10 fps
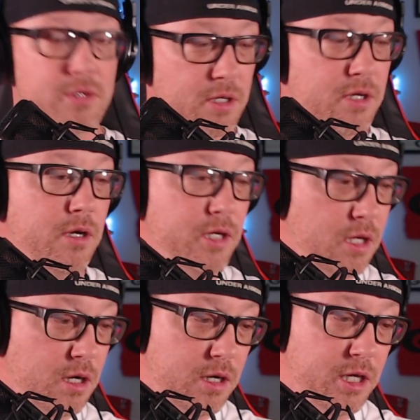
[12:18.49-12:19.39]
Uh,
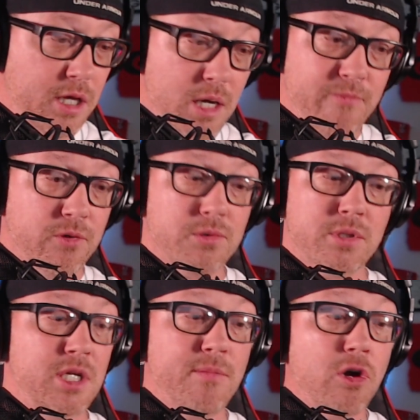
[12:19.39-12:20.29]
uh, yep, first
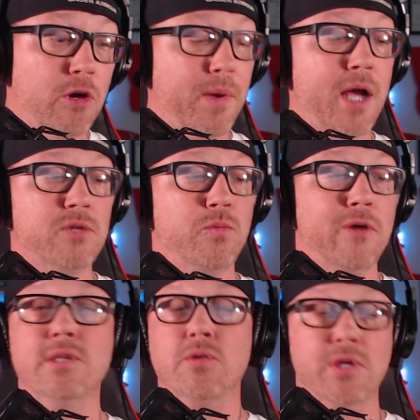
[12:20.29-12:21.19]
team All Pac 12.
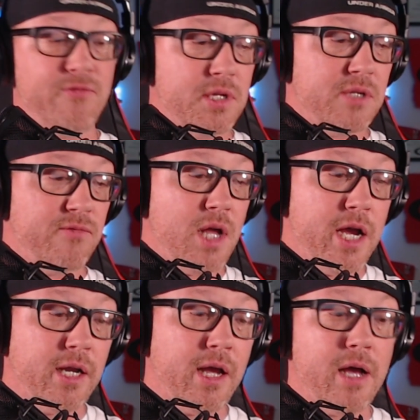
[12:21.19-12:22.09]
These are defensive
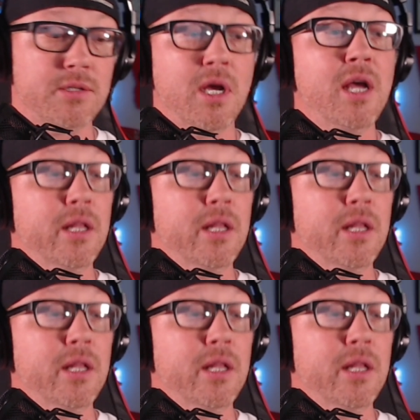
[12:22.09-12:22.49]
line guys.